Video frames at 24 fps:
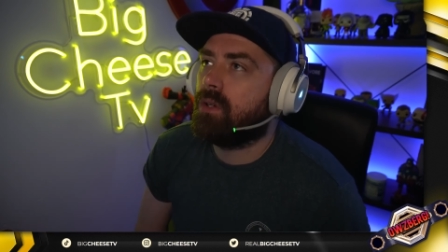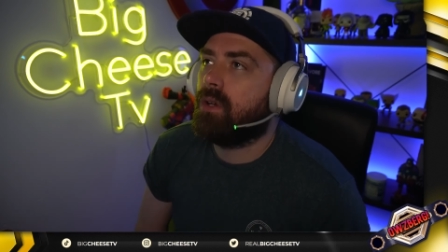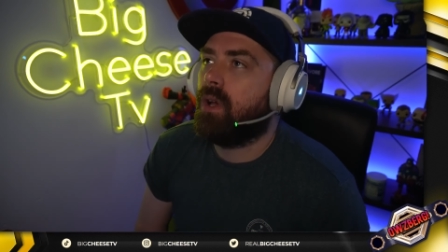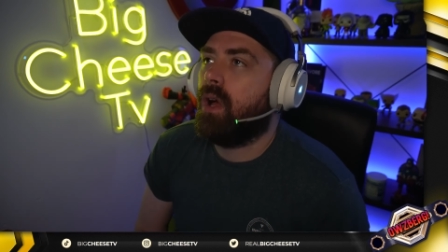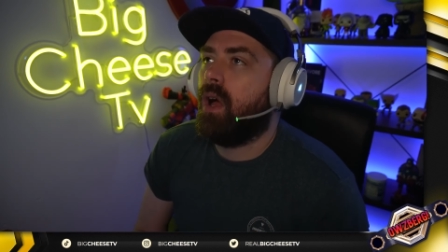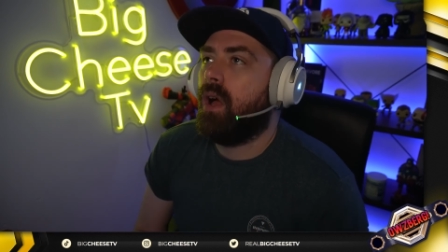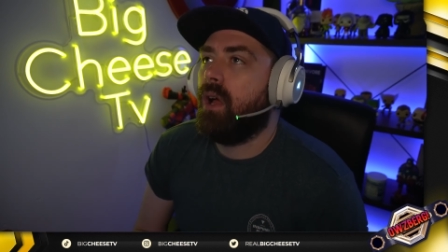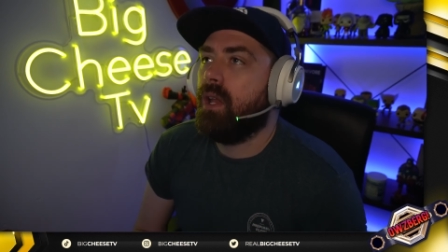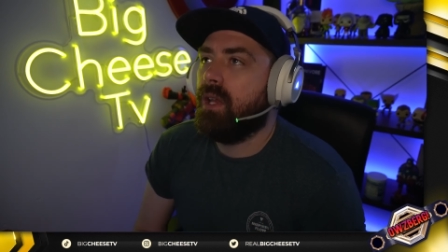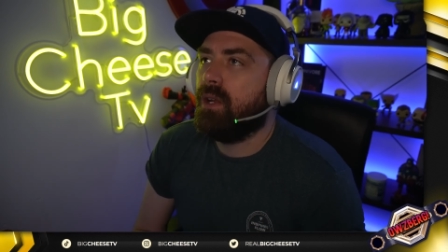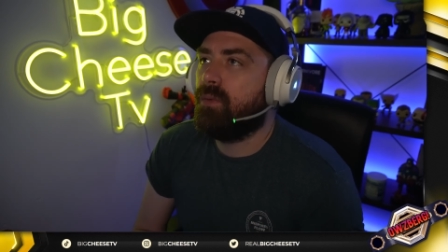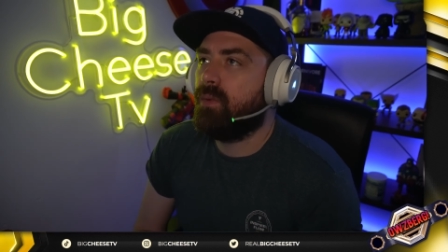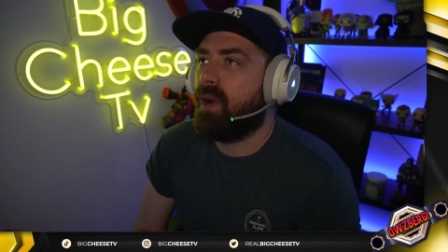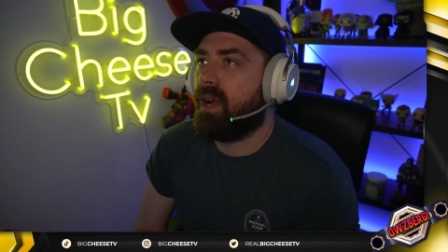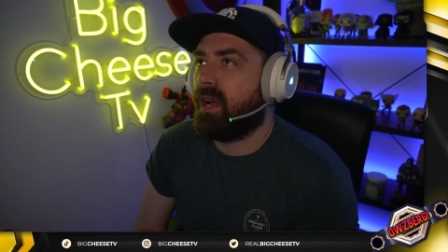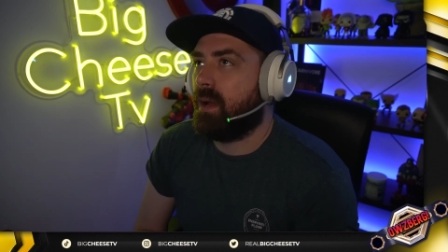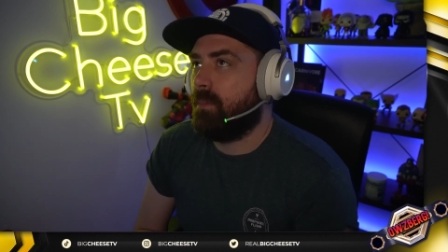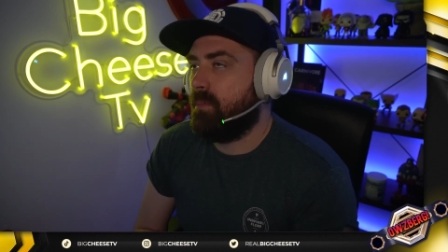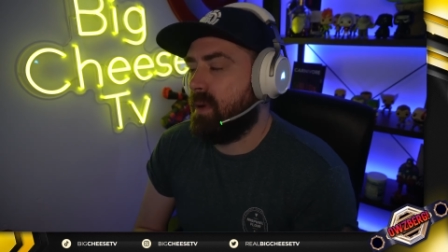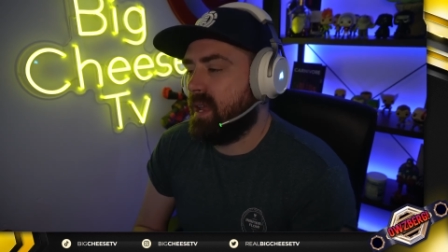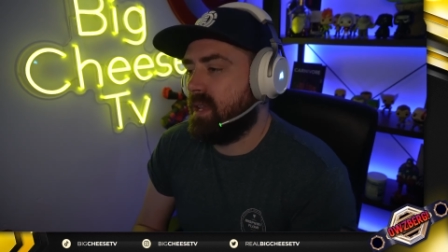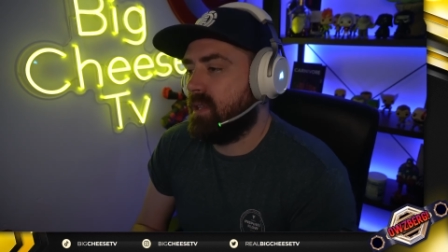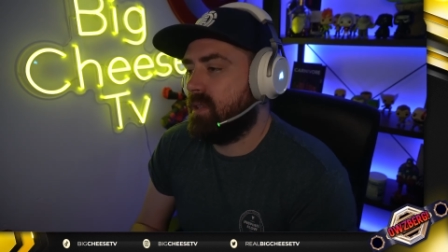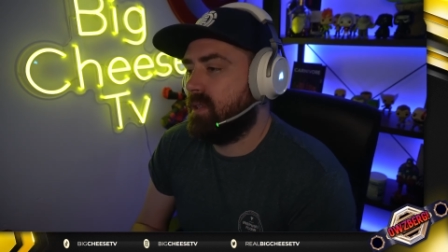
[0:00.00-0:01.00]
highly
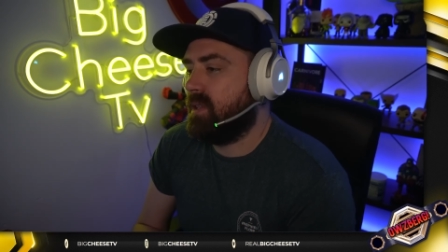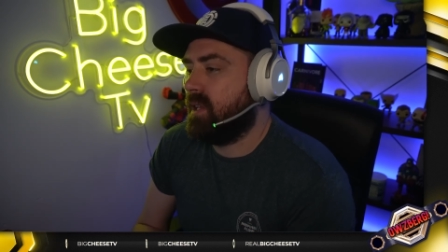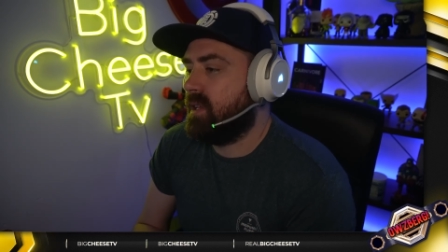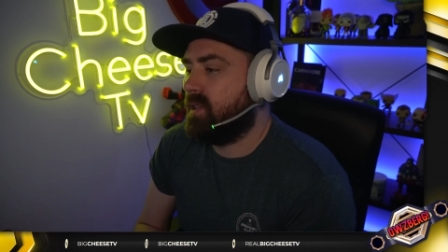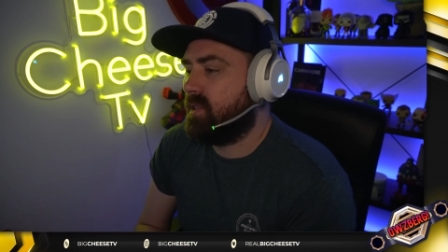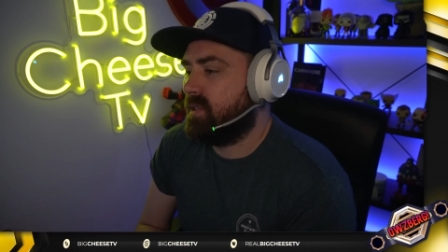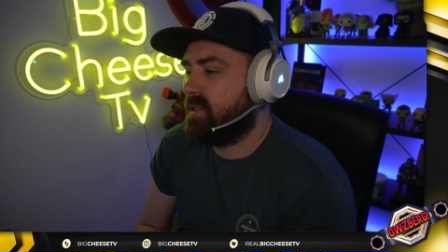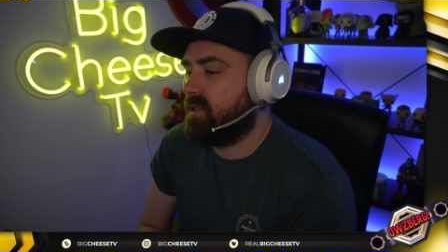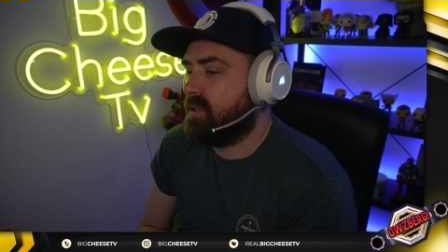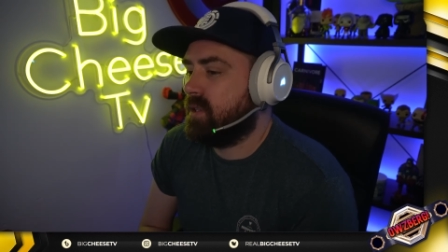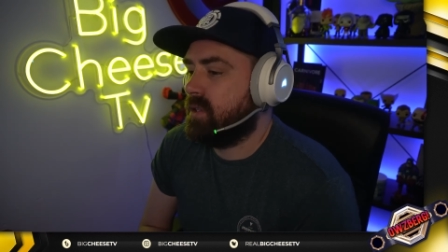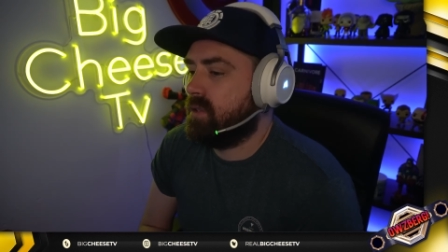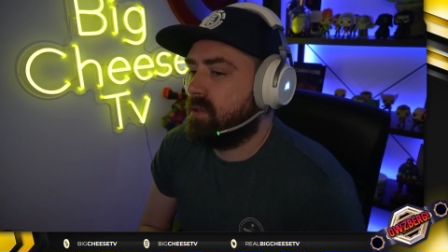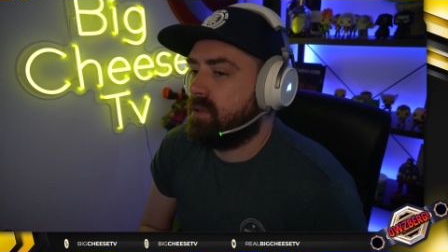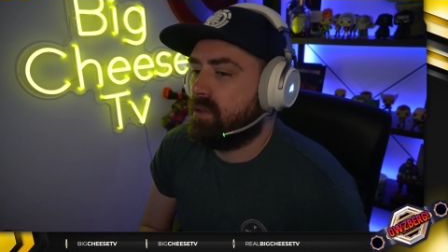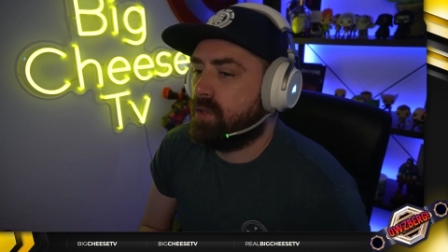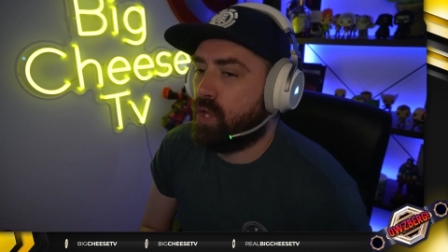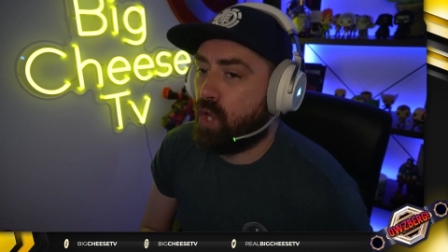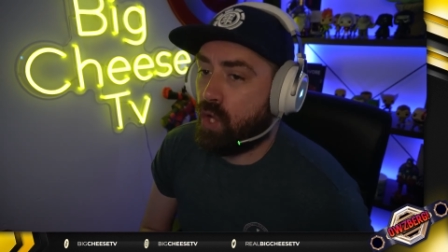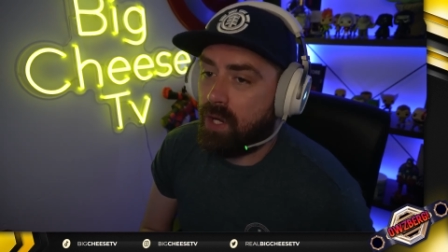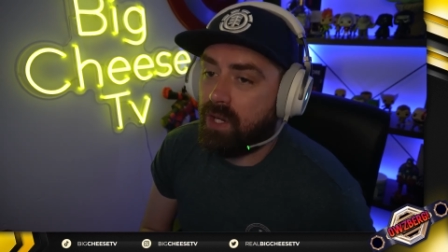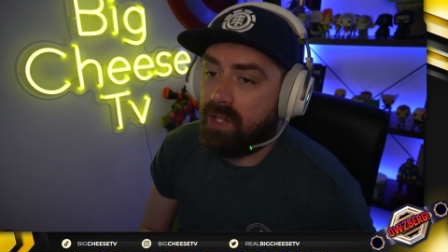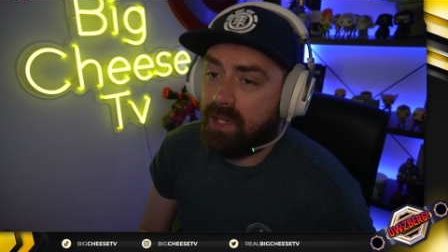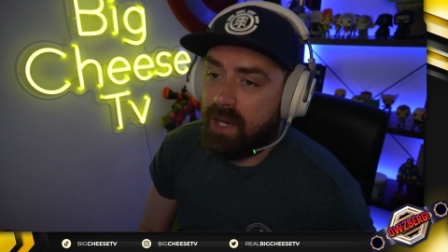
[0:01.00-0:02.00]
recommend this
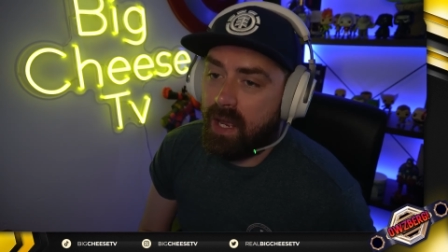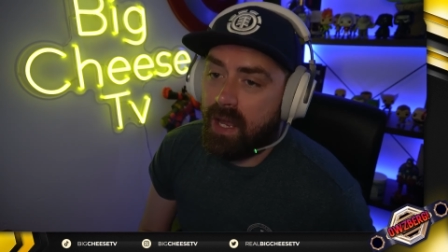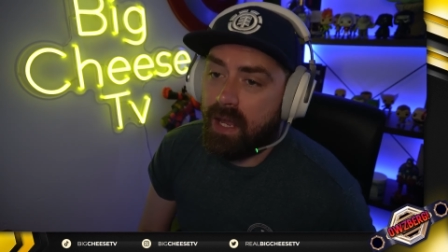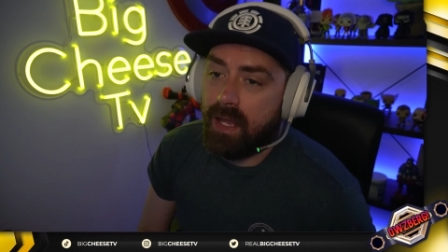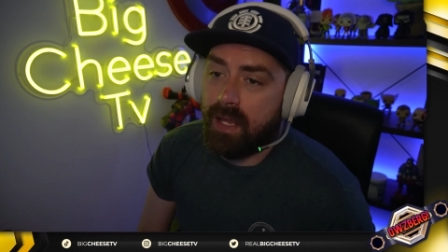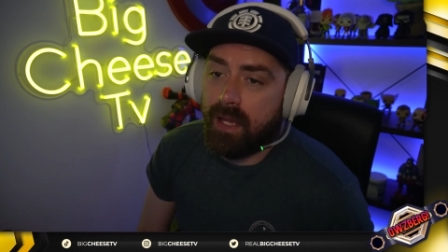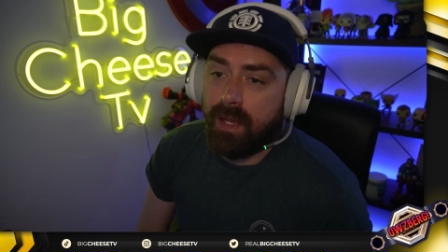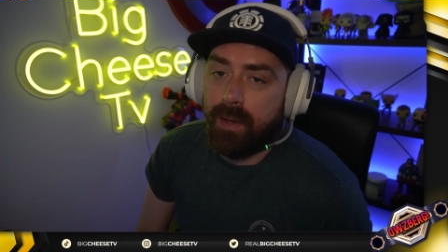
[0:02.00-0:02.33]
30 day